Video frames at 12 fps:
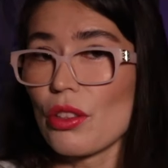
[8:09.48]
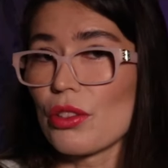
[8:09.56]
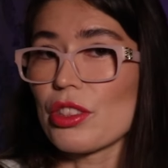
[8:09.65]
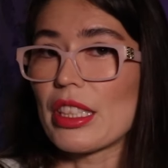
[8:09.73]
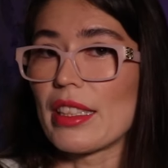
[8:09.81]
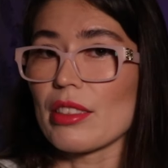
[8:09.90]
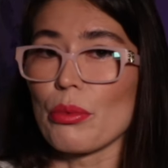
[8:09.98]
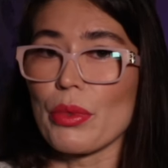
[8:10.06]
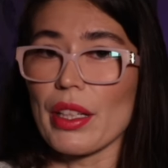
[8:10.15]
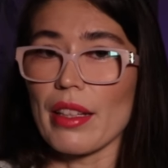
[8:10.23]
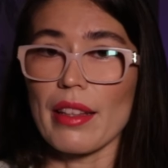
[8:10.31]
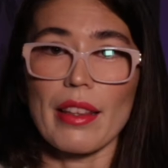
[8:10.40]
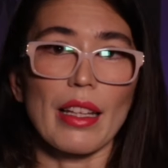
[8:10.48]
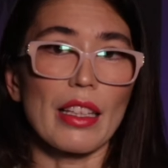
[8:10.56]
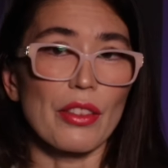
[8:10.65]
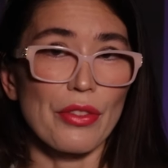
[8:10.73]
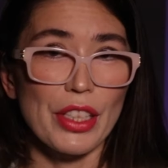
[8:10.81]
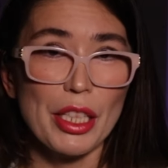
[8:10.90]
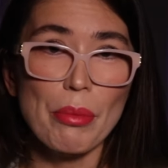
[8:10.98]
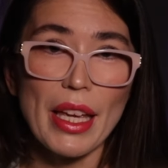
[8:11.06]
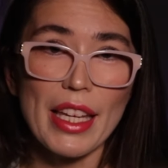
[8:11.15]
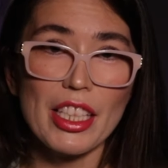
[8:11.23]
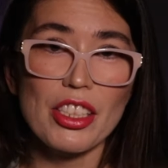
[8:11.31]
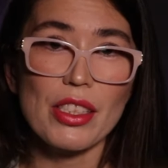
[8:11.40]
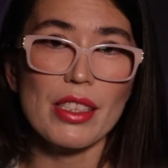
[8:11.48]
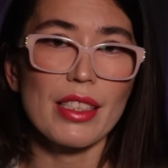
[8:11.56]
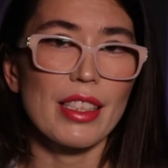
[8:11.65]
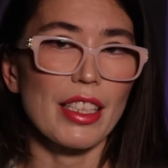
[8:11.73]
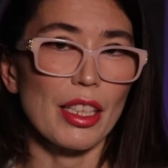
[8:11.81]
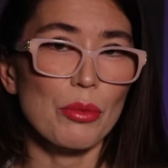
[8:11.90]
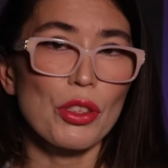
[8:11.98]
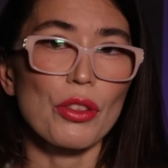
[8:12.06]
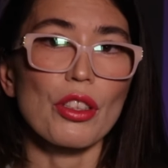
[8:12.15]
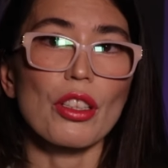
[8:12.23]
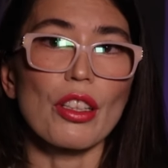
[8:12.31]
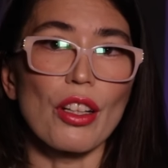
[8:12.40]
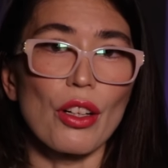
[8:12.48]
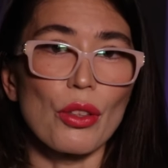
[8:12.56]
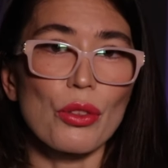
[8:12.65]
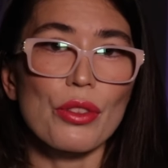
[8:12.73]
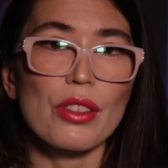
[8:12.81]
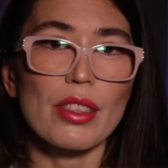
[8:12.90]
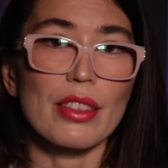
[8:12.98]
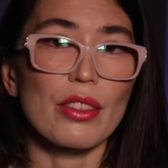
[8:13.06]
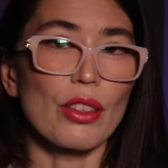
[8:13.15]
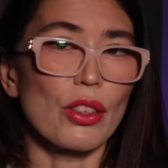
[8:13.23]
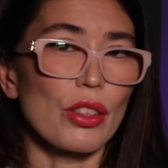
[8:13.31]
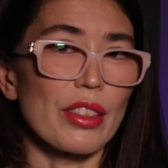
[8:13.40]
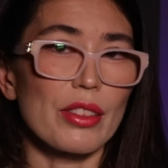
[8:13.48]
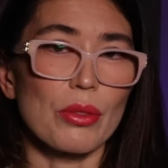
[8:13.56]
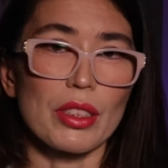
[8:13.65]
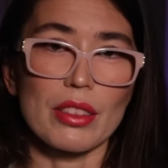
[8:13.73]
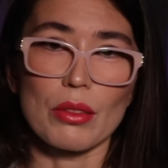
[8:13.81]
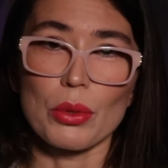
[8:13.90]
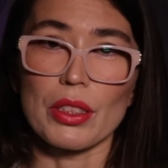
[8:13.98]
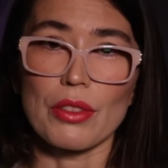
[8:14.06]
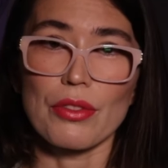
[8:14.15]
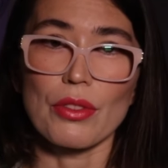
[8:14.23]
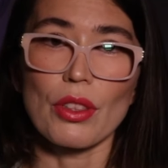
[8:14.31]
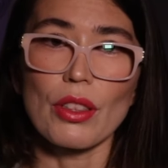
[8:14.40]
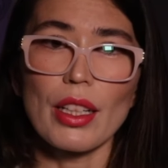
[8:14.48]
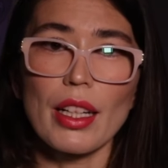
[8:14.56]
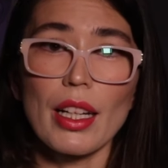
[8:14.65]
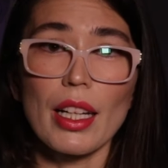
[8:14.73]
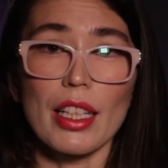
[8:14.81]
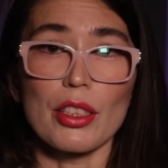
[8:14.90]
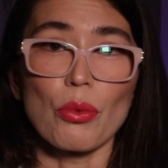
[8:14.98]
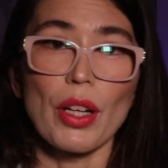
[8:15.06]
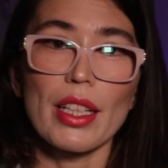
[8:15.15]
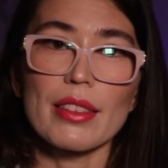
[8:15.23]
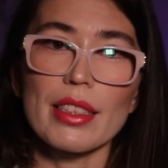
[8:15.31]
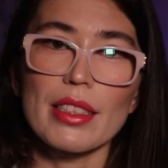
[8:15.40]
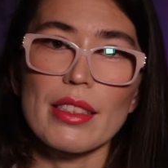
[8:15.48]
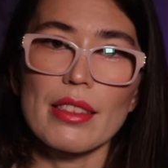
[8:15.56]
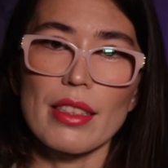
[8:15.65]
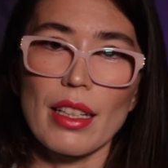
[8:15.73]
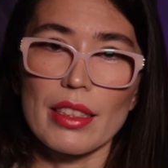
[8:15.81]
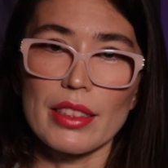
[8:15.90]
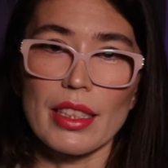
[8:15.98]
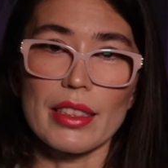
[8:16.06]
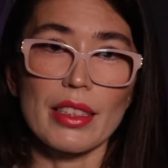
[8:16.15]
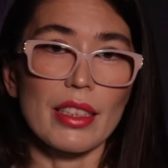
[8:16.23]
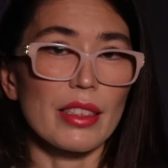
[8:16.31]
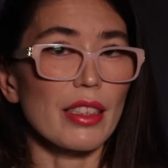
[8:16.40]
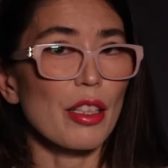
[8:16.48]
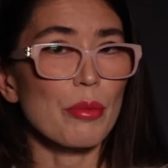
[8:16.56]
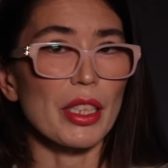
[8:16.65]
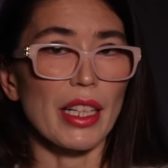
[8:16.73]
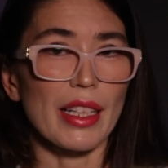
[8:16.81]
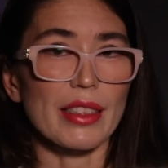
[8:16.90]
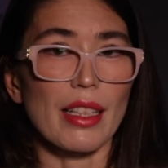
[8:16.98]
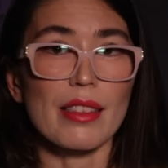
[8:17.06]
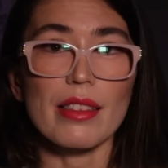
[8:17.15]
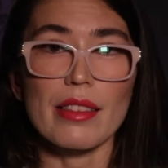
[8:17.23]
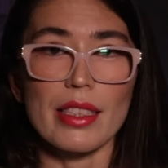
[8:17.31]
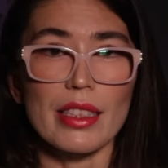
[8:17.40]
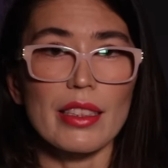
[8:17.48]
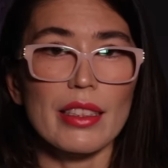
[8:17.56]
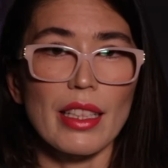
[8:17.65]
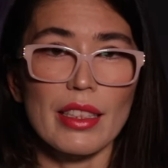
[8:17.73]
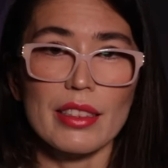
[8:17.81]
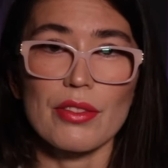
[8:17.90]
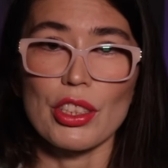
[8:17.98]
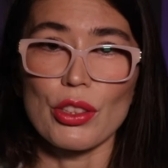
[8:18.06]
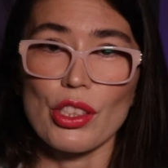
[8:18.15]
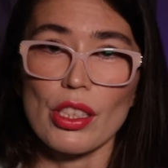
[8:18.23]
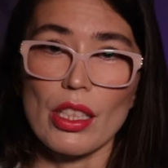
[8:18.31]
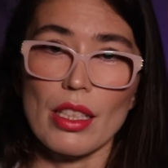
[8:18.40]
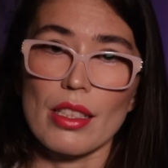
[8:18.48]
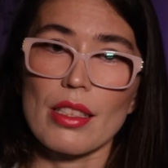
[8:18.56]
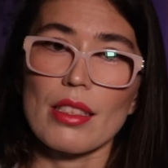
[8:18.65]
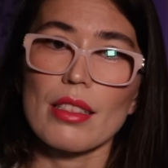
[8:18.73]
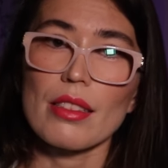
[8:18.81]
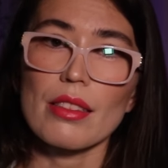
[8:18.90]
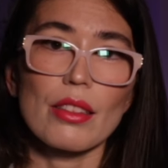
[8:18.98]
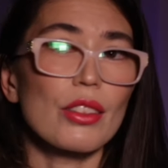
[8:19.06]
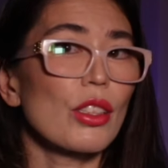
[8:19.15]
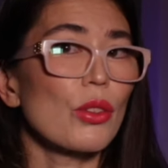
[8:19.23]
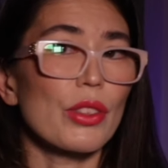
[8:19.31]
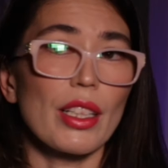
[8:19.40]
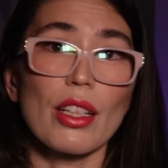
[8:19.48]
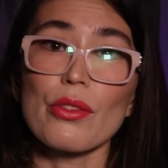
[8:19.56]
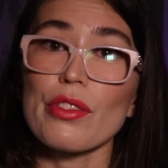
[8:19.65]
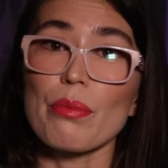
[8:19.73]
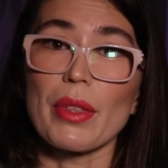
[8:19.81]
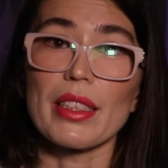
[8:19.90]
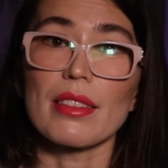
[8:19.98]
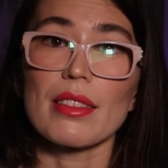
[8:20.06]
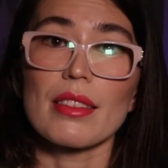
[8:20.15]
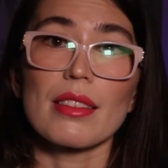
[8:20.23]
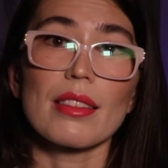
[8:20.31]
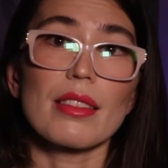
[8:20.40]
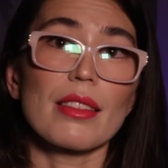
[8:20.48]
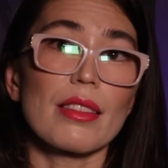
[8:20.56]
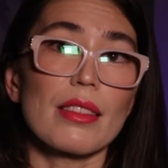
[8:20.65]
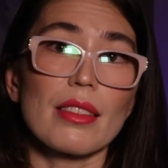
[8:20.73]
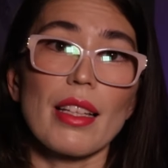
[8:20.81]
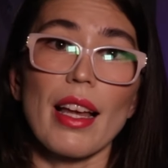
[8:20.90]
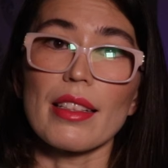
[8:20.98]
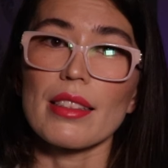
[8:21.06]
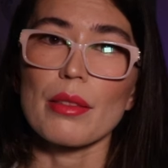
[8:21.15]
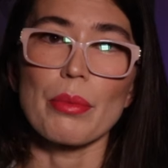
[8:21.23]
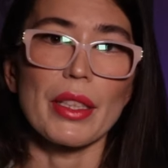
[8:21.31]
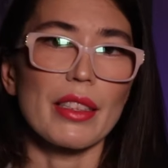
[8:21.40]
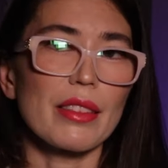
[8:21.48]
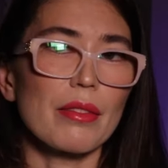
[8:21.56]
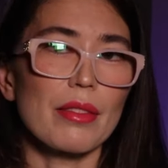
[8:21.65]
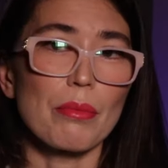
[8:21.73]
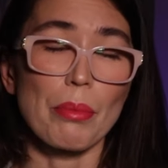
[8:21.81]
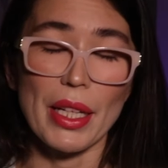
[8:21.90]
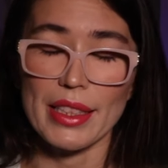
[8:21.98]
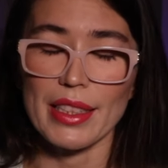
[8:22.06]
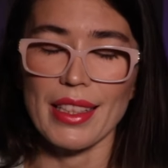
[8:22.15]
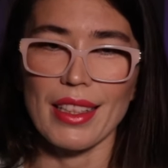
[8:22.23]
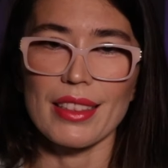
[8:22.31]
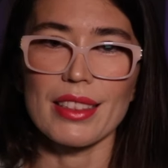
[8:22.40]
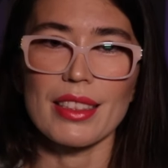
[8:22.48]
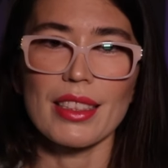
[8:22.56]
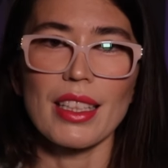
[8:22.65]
contract with LVMH came to a close in early 2024, and while the designer and conglomerate are still in active negotiations, no announcements has been made yet.